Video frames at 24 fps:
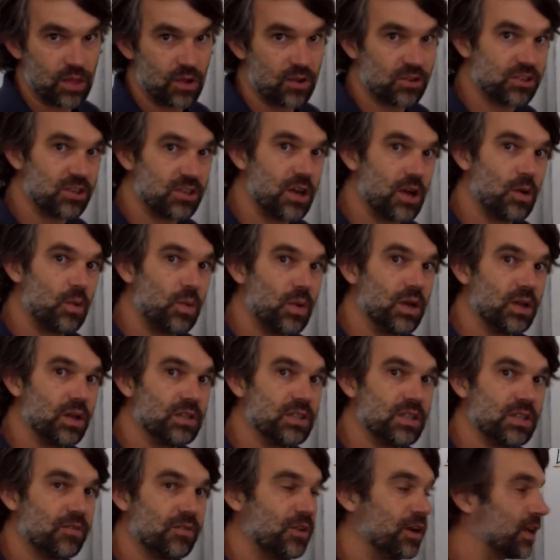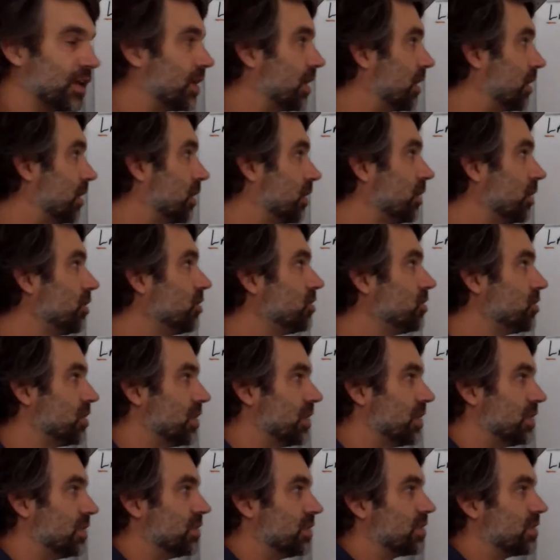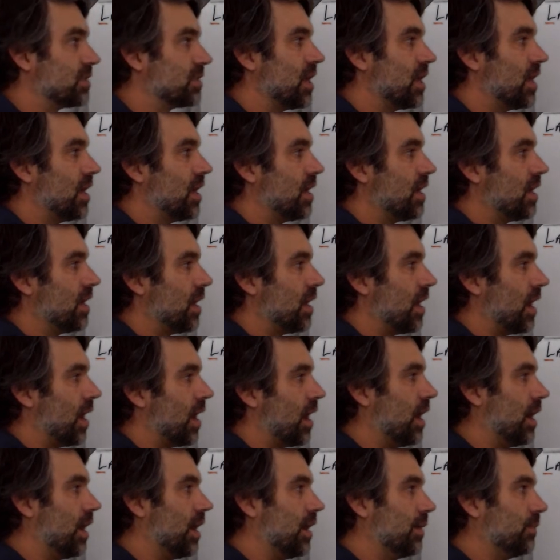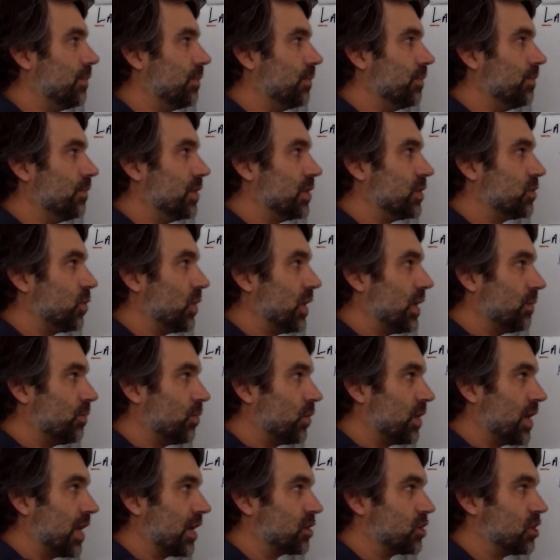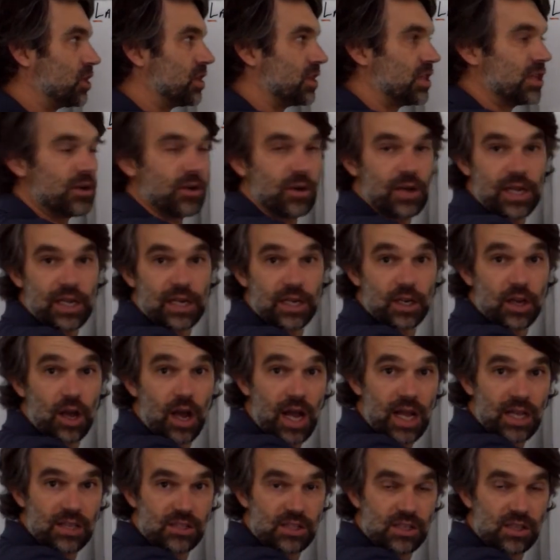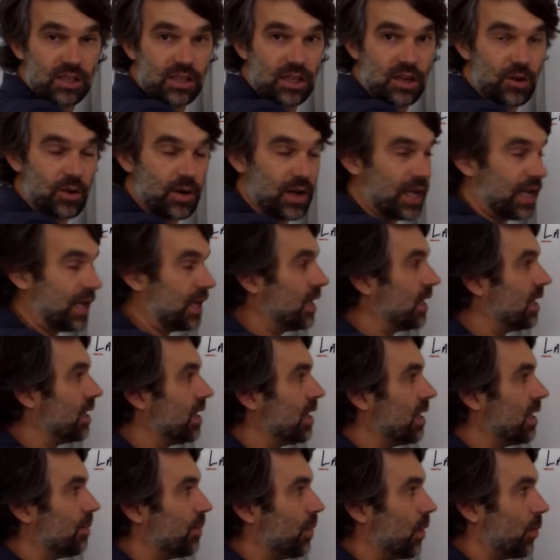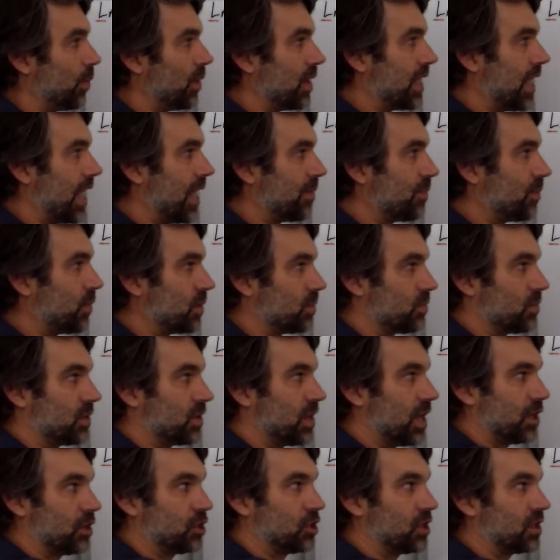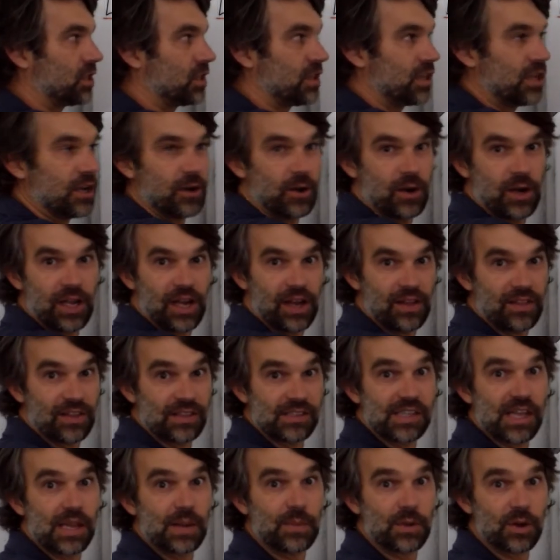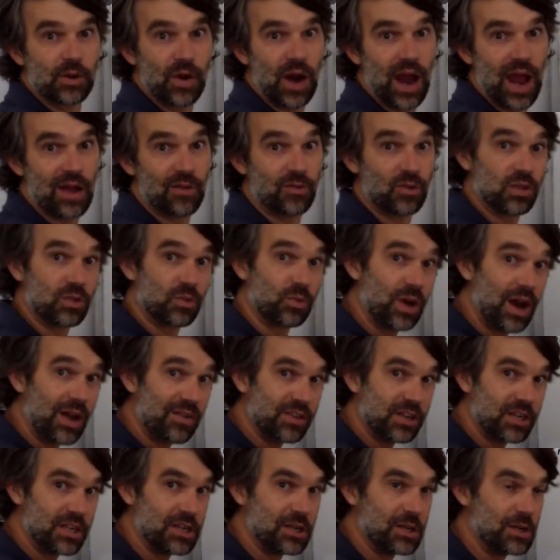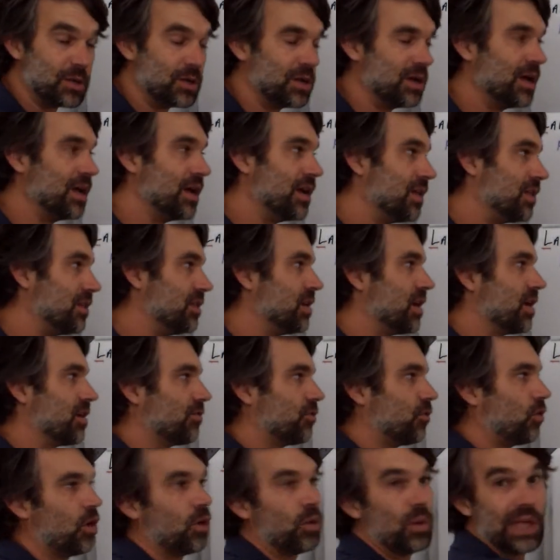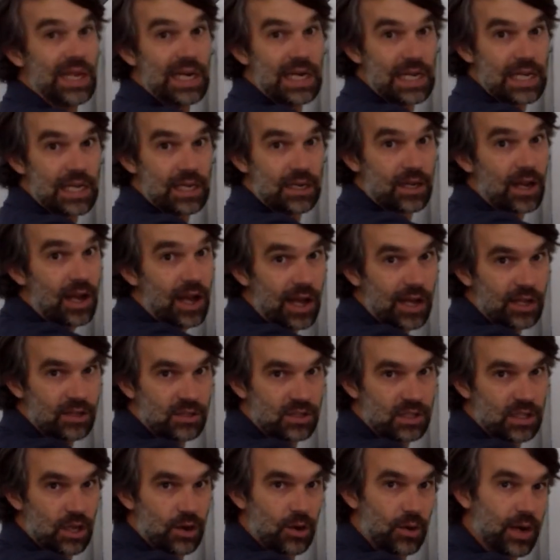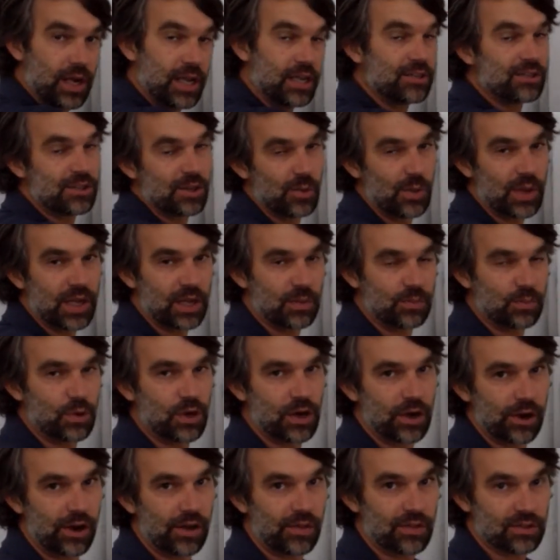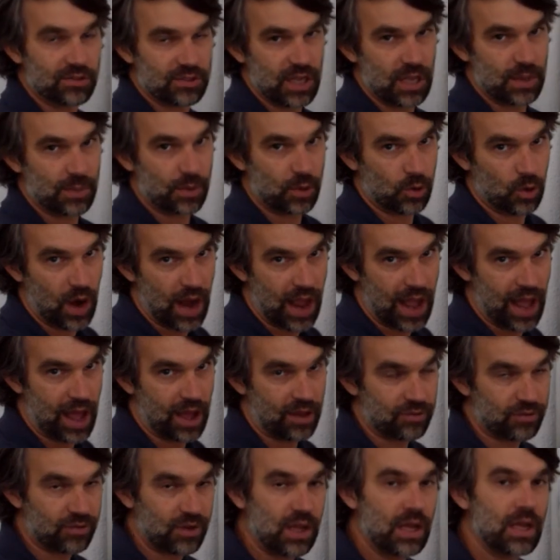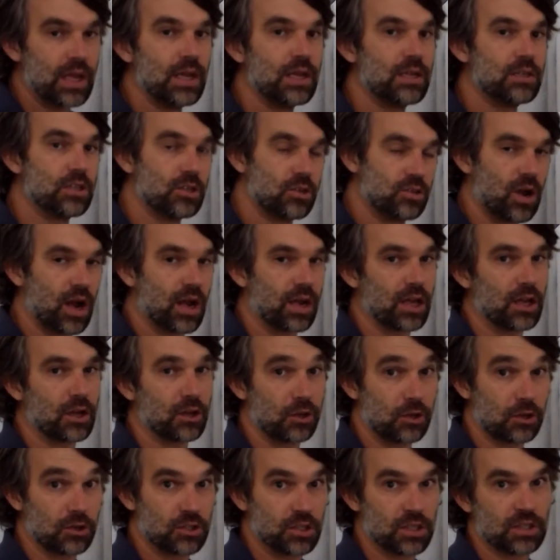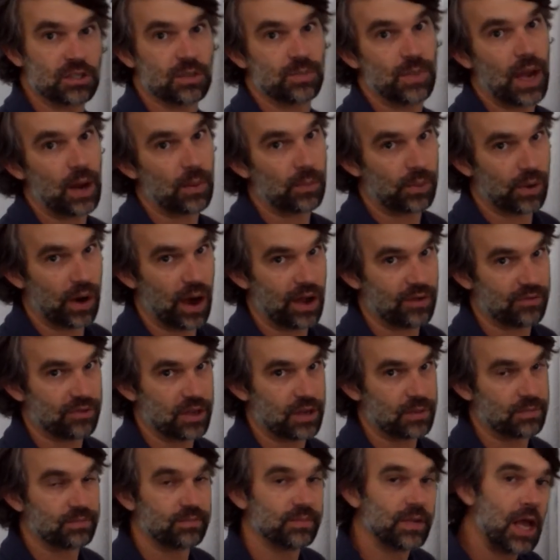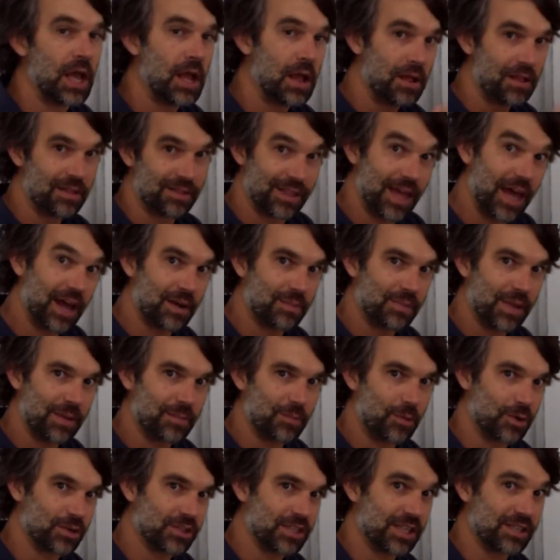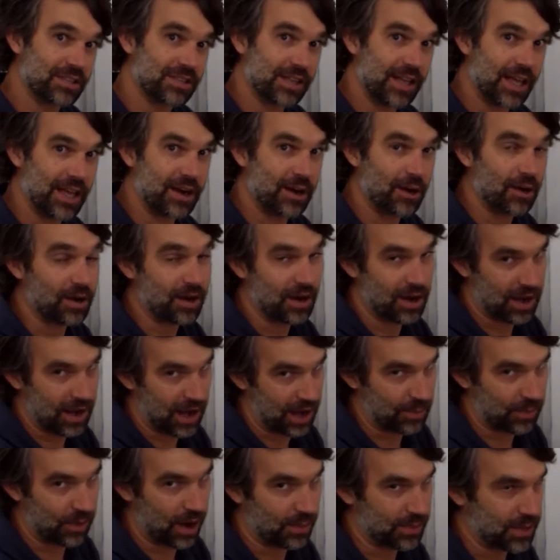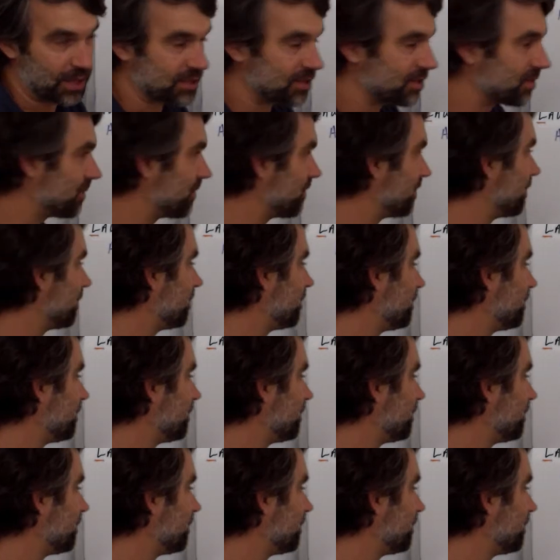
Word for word: There's no real different conclusions um, between production theory and cost theory, but we can't put production theory on the same graph with revenue, therefore we need cost theory so we can put it on the same graph to draw conclusions about profit. That'll make more sense later, I promise.